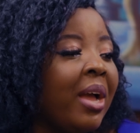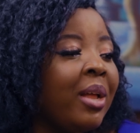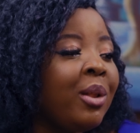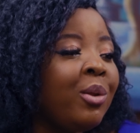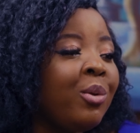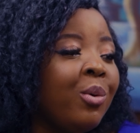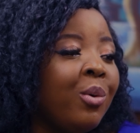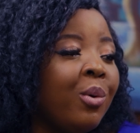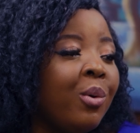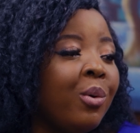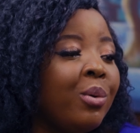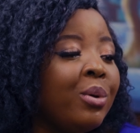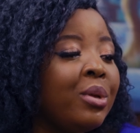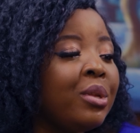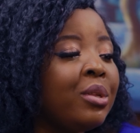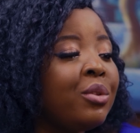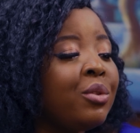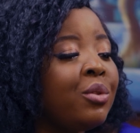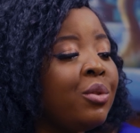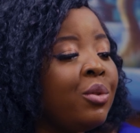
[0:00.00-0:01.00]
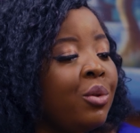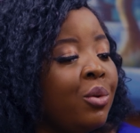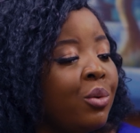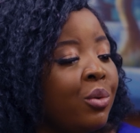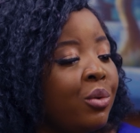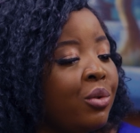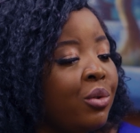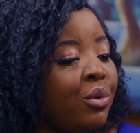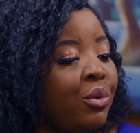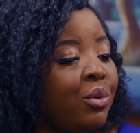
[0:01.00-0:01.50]
I know it's new
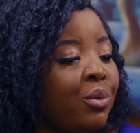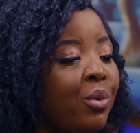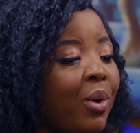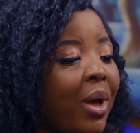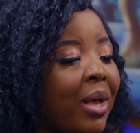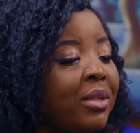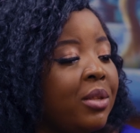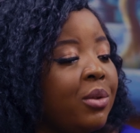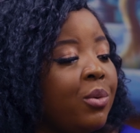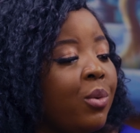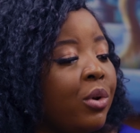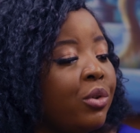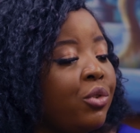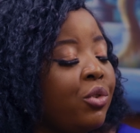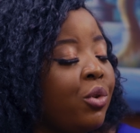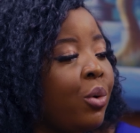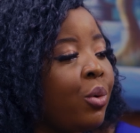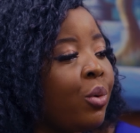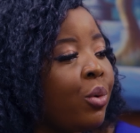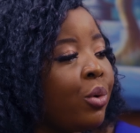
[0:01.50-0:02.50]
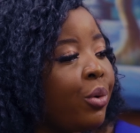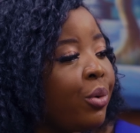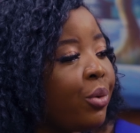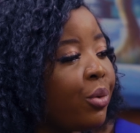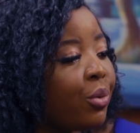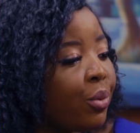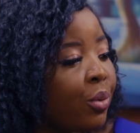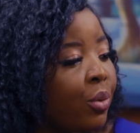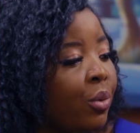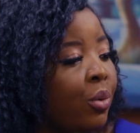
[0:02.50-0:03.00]
to you. I see what you're going
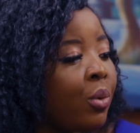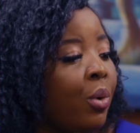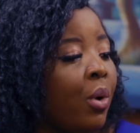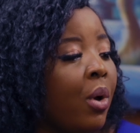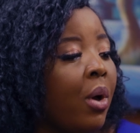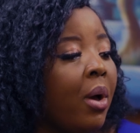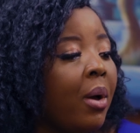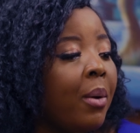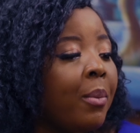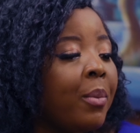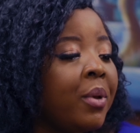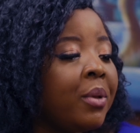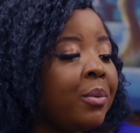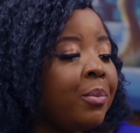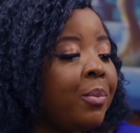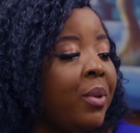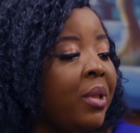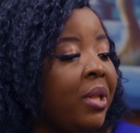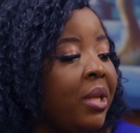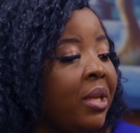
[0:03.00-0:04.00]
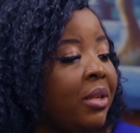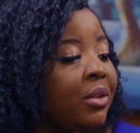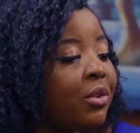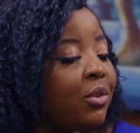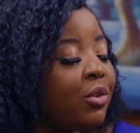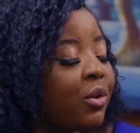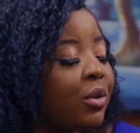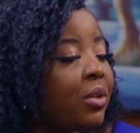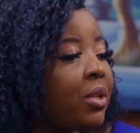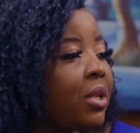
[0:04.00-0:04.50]
through. But please
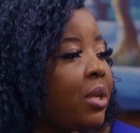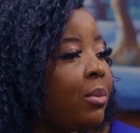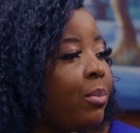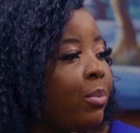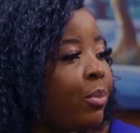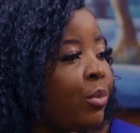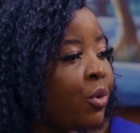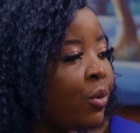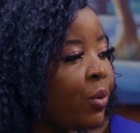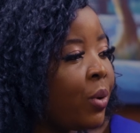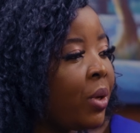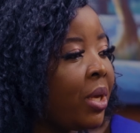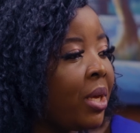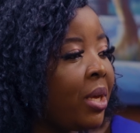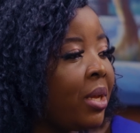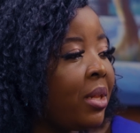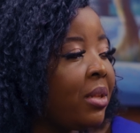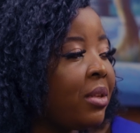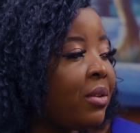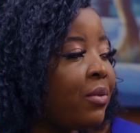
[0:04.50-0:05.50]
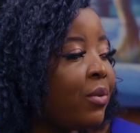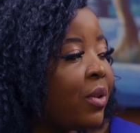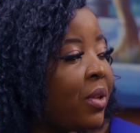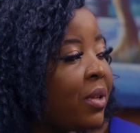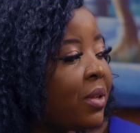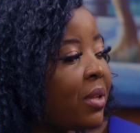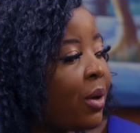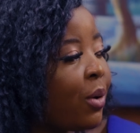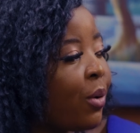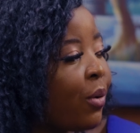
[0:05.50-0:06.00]
just keep doing it. It's for the
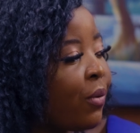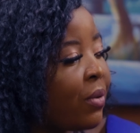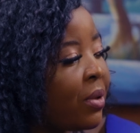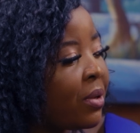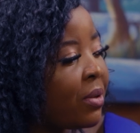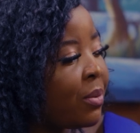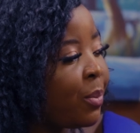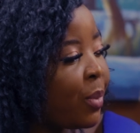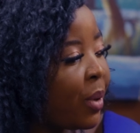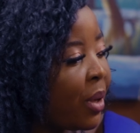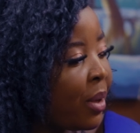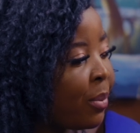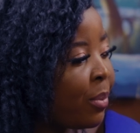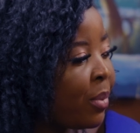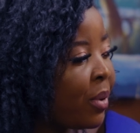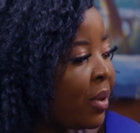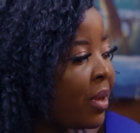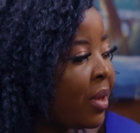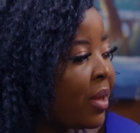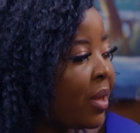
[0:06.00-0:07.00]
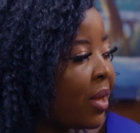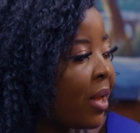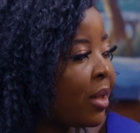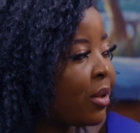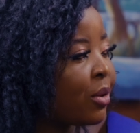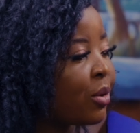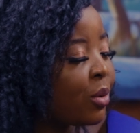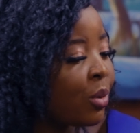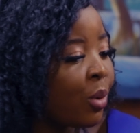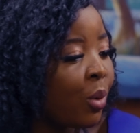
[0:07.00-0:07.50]
sake of this baby.
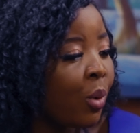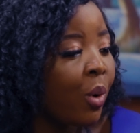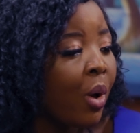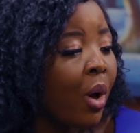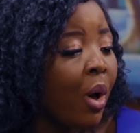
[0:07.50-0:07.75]
And so...